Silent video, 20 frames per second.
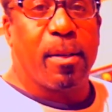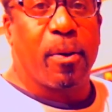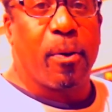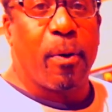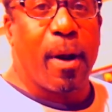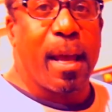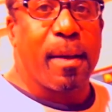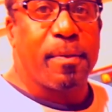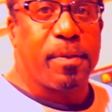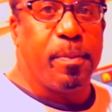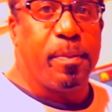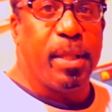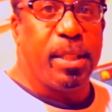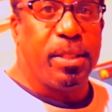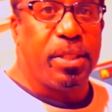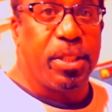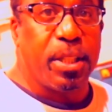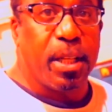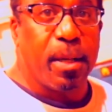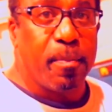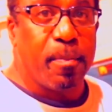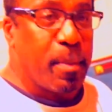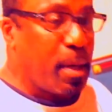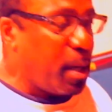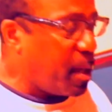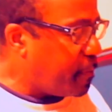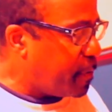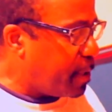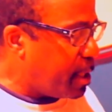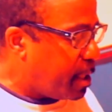craftsmanship
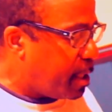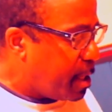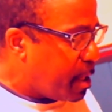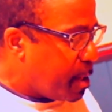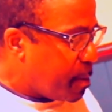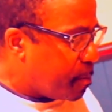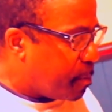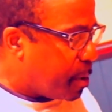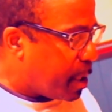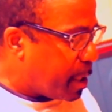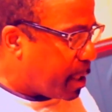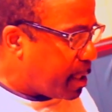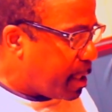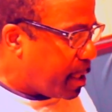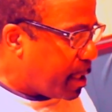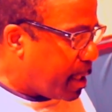of it, but